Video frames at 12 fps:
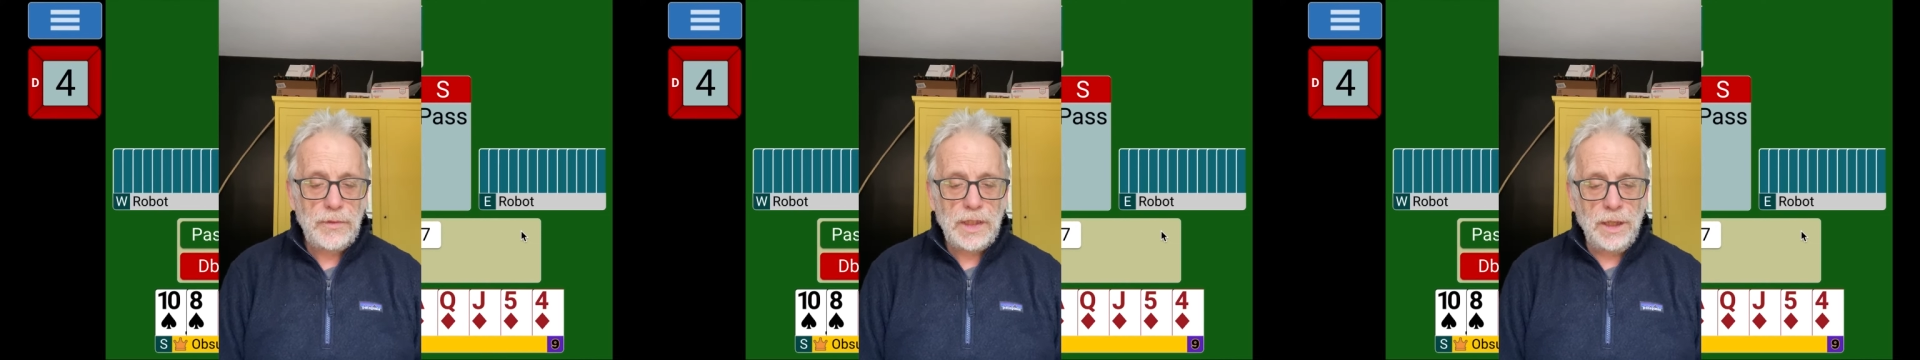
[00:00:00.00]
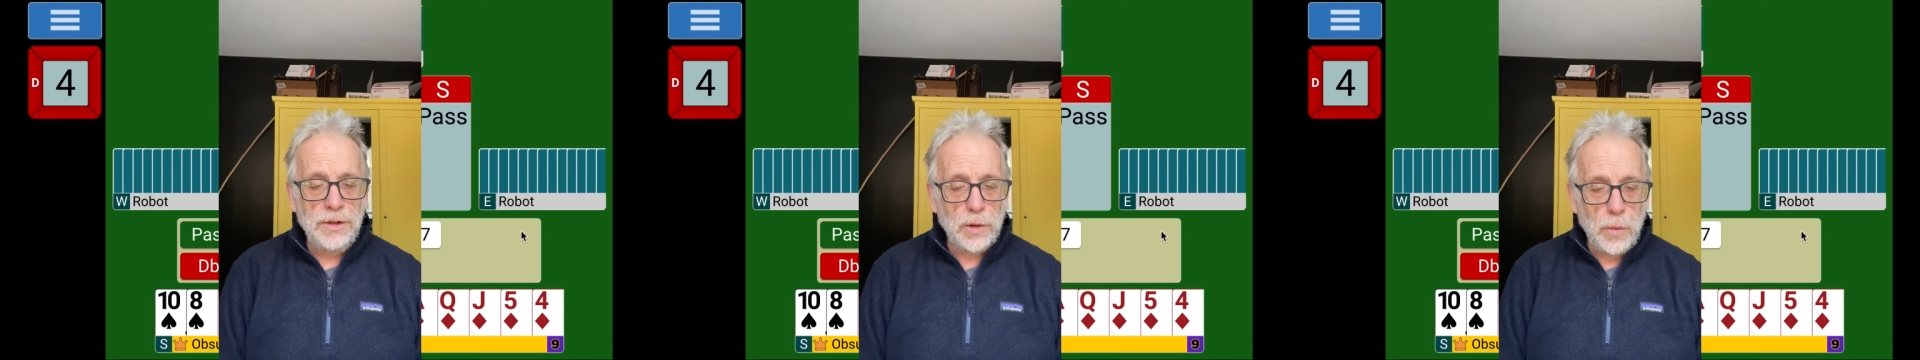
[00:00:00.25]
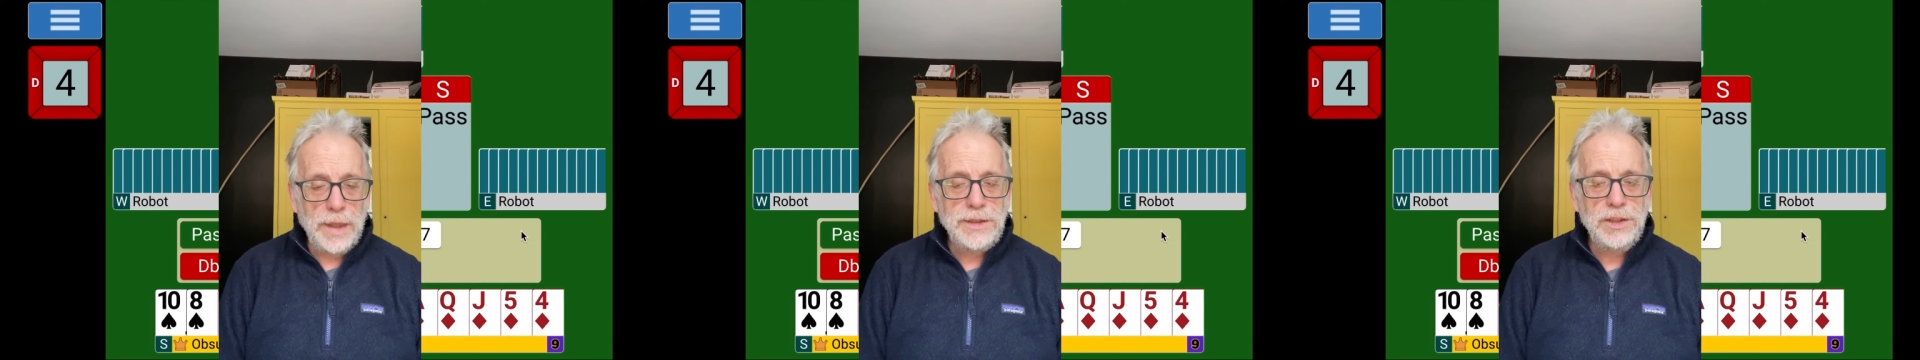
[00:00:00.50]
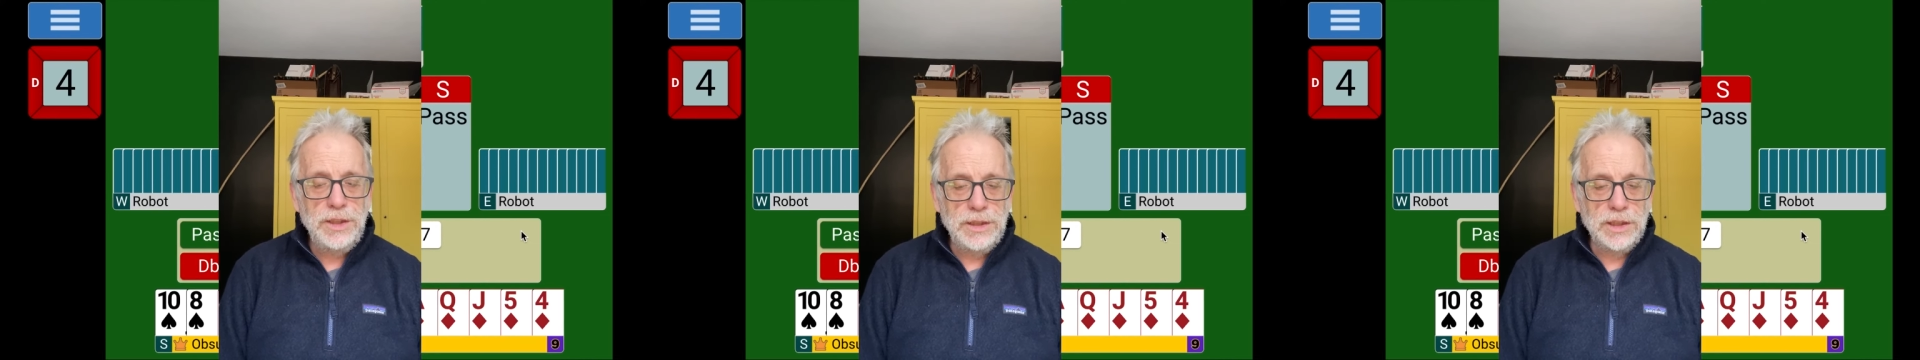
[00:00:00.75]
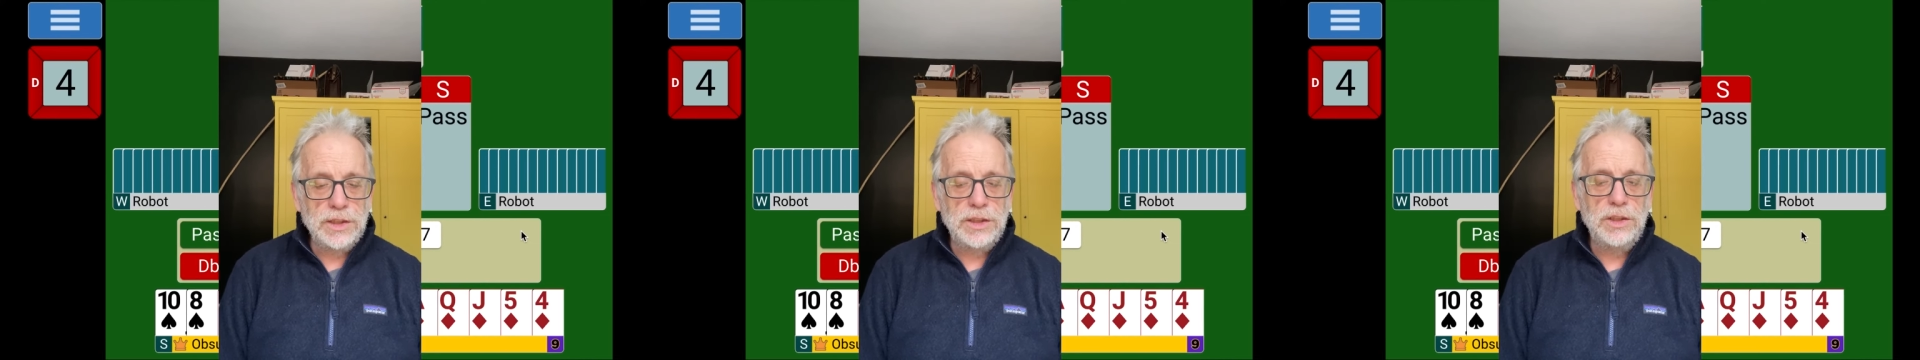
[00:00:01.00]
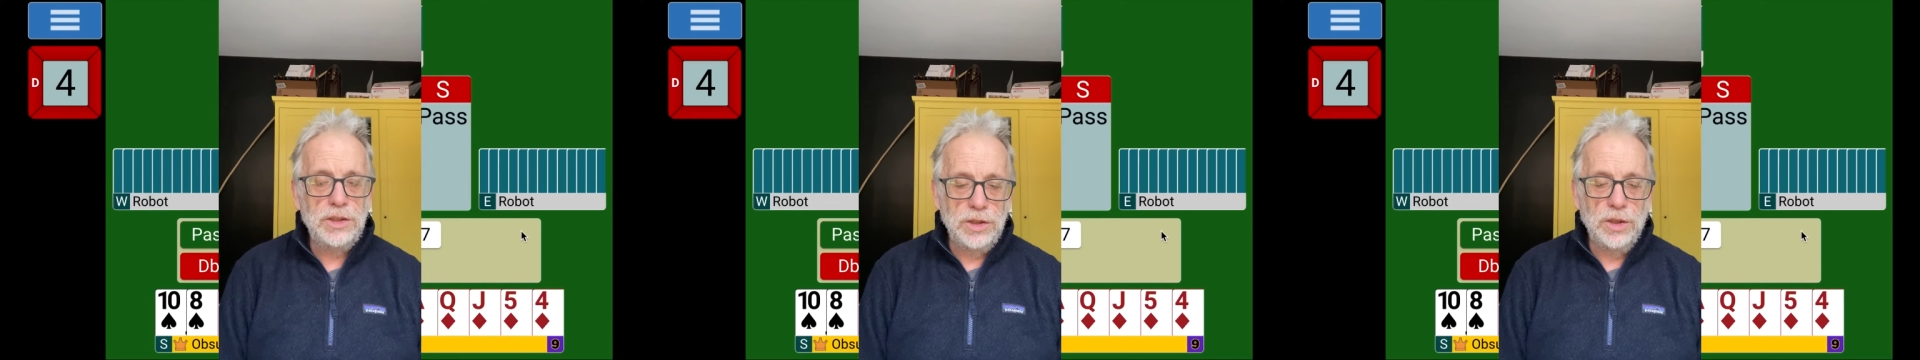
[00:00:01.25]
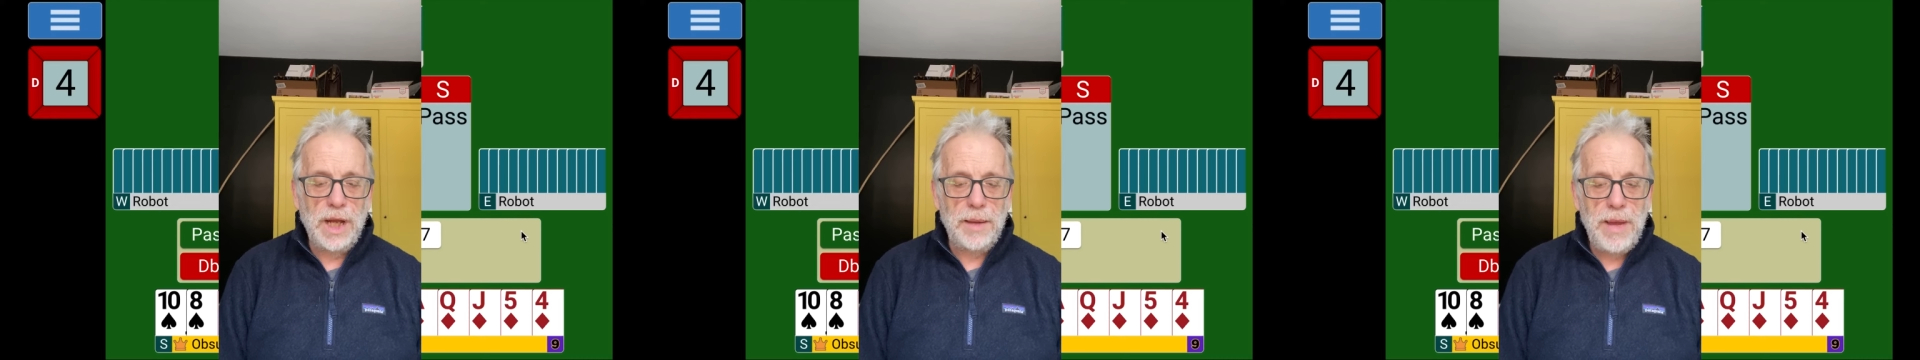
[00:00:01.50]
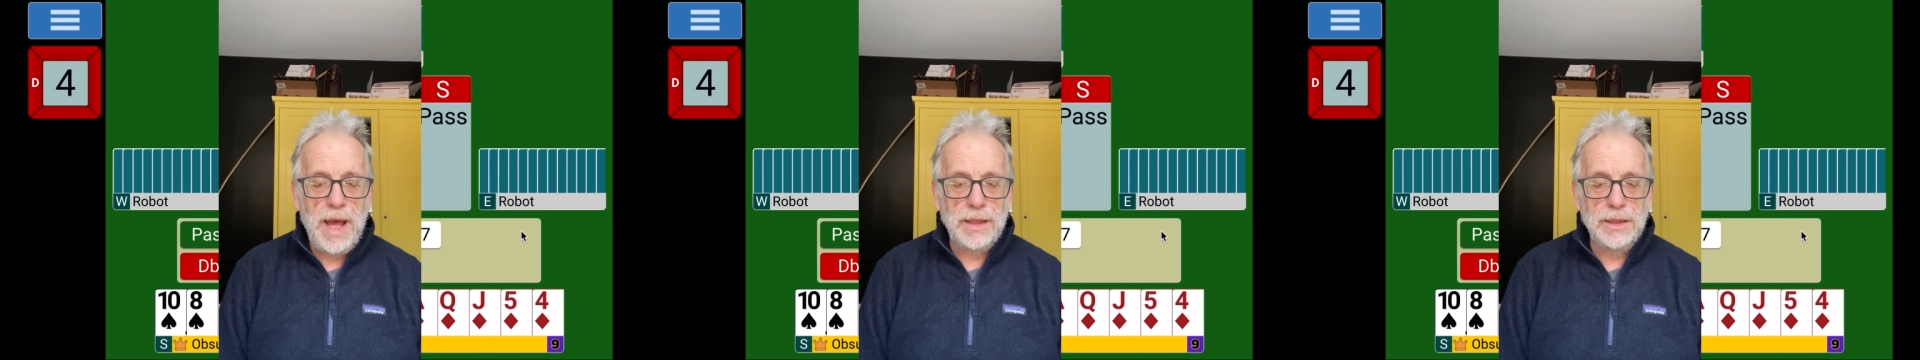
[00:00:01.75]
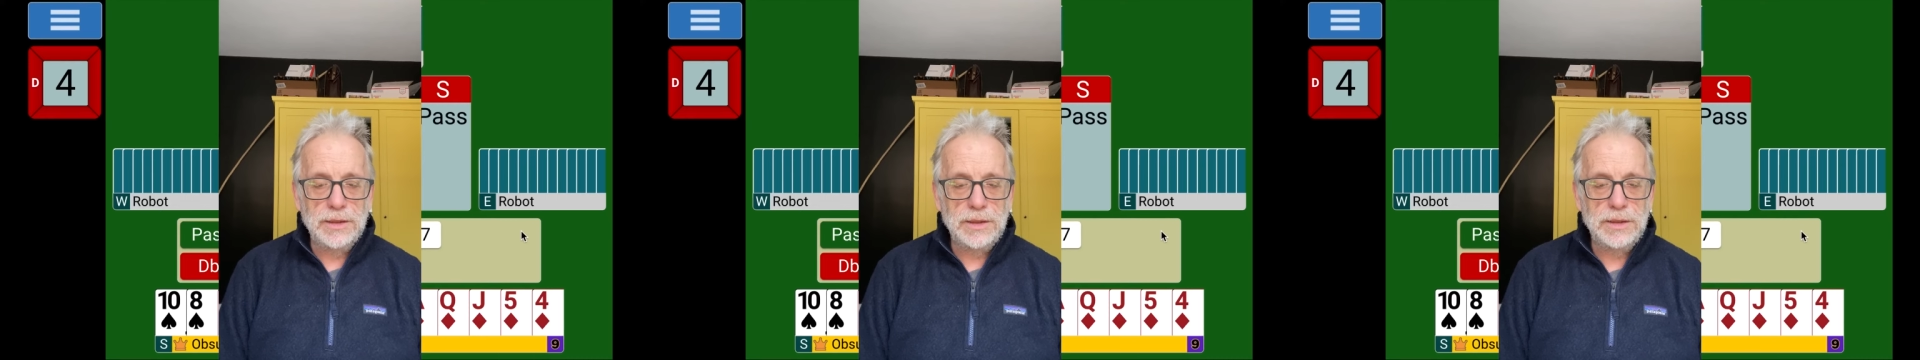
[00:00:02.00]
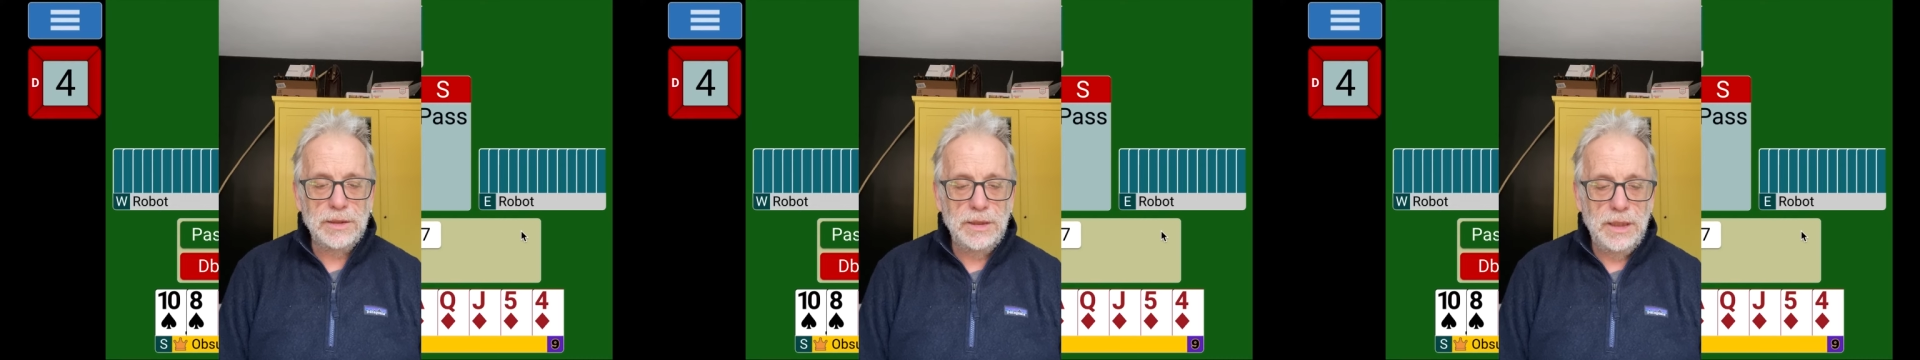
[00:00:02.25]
The question is, should I balance?